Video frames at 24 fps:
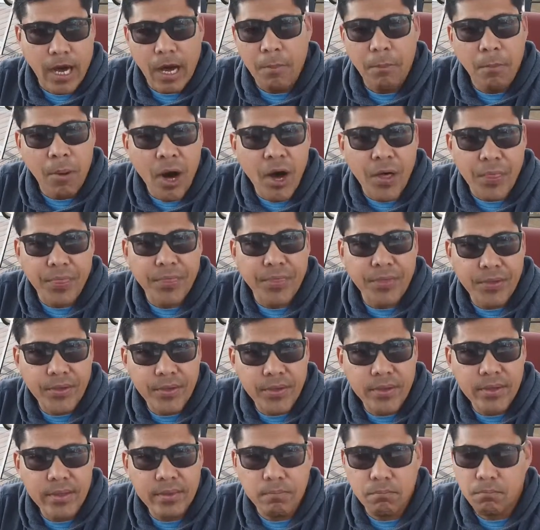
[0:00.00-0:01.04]
a month,
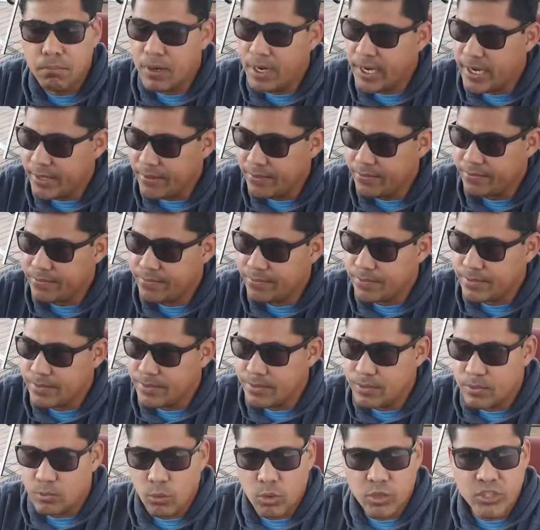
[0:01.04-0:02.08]
but
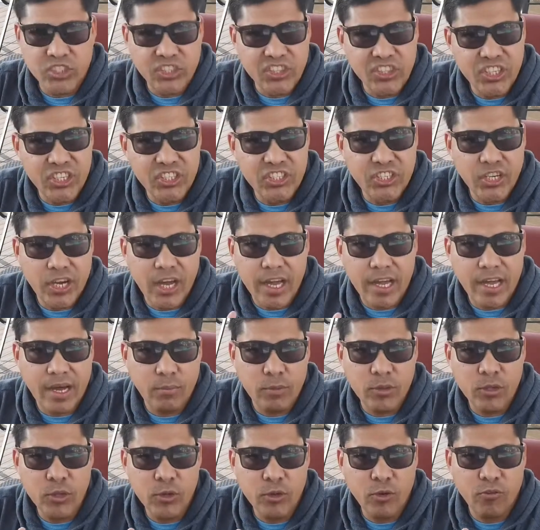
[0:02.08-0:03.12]
once DJI
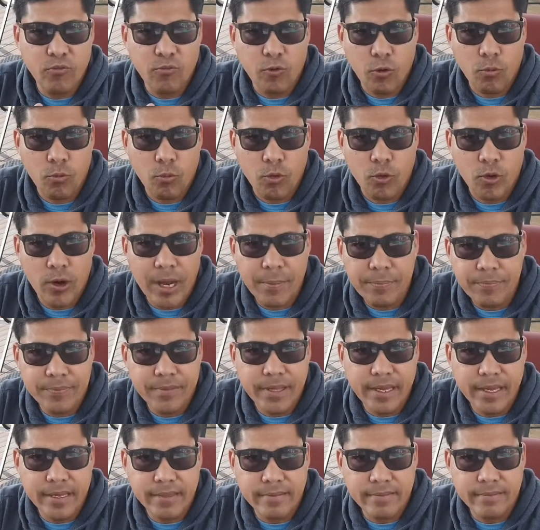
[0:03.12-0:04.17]
have a new firmware
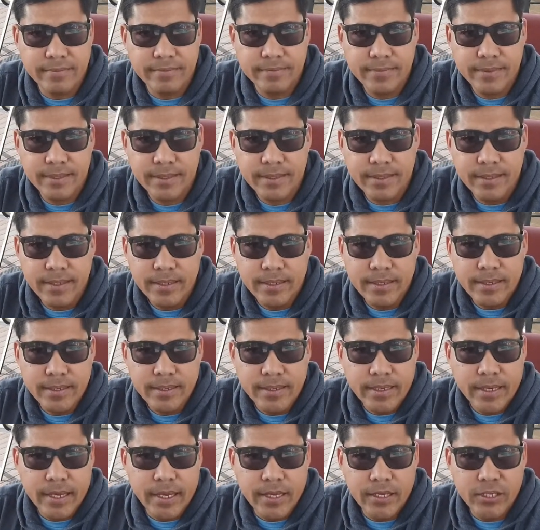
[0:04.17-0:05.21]
update,
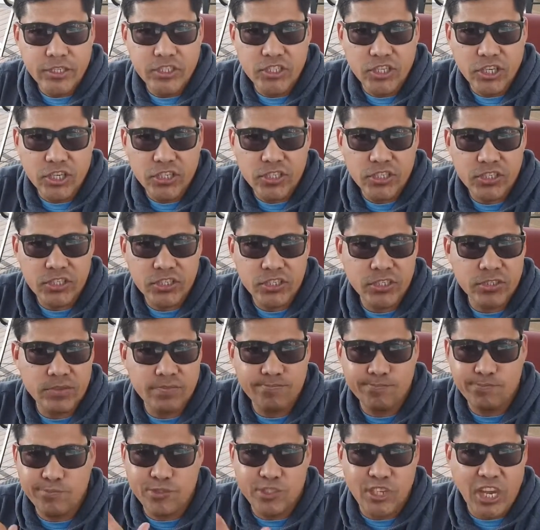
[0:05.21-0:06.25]
it just
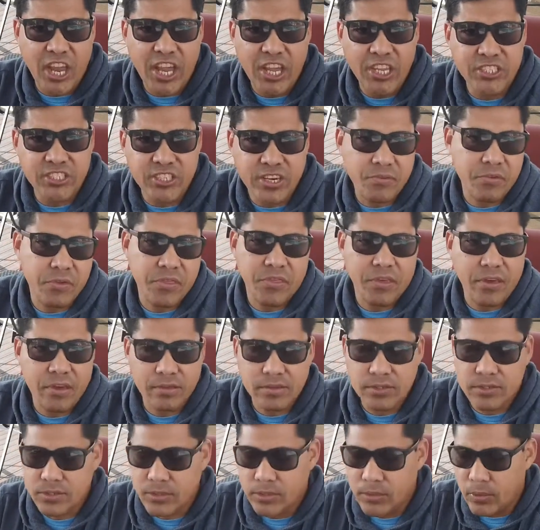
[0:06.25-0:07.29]
changed
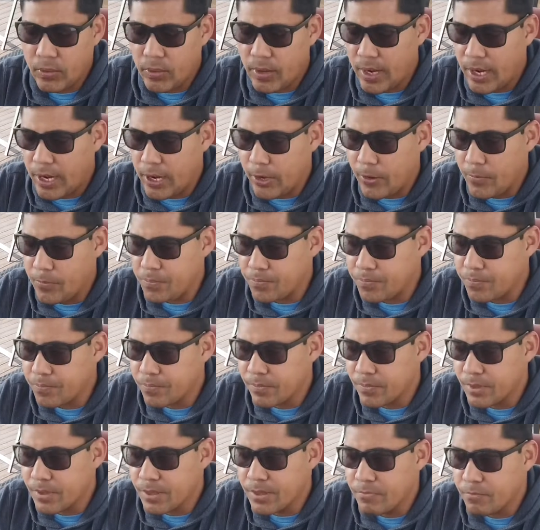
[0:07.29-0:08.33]
everything. So
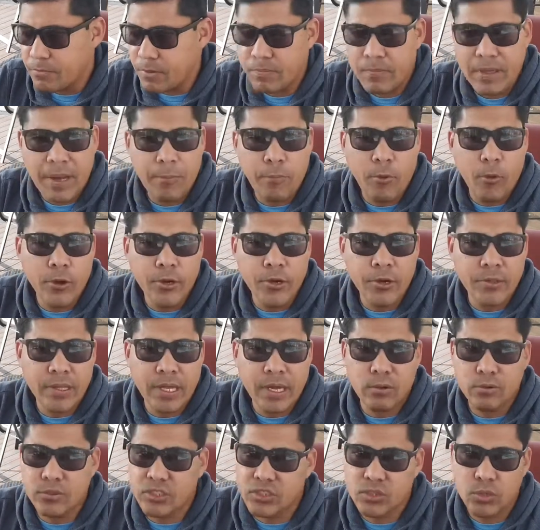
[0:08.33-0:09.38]
from that point on,
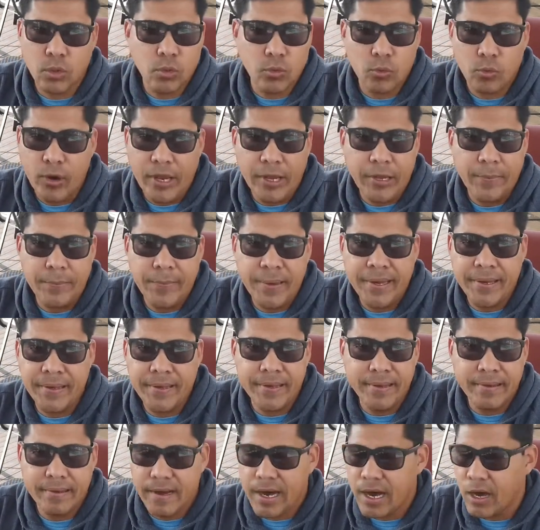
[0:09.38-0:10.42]
I just don't recommend
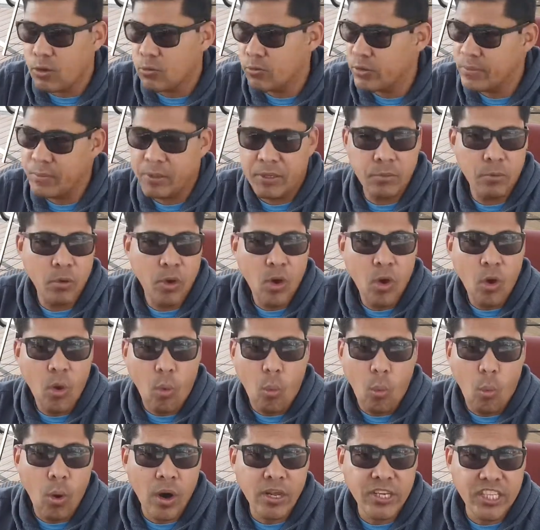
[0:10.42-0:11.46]
it. I don't even
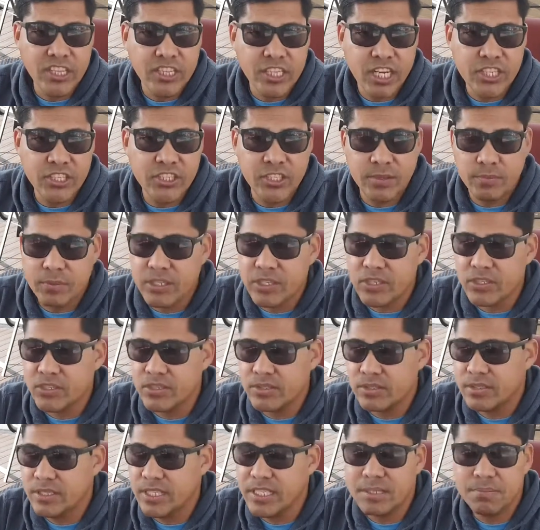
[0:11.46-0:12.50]
want to touch it because
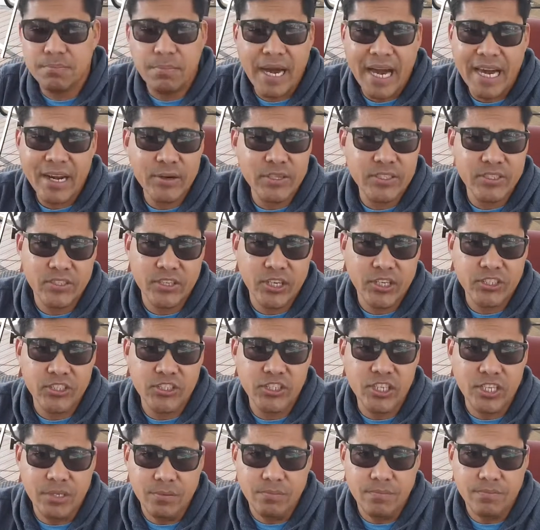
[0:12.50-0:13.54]
these batteries are not
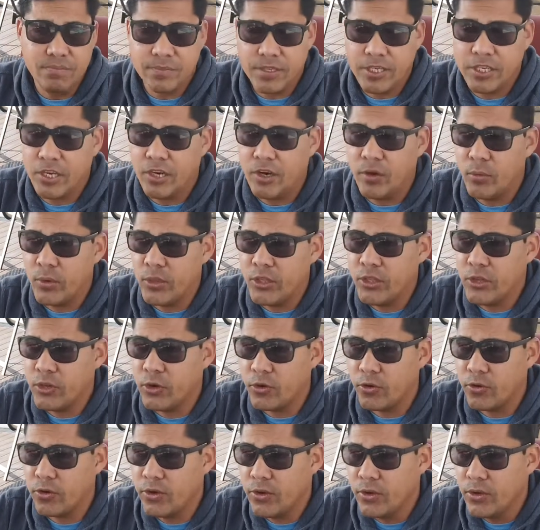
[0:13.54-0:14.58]
cheap. When
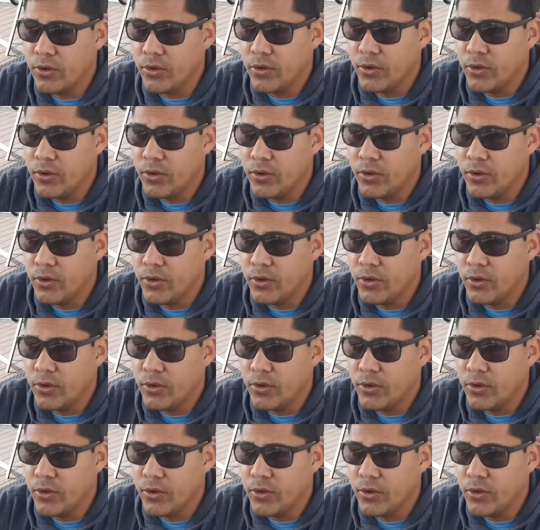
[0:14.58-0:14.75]
you're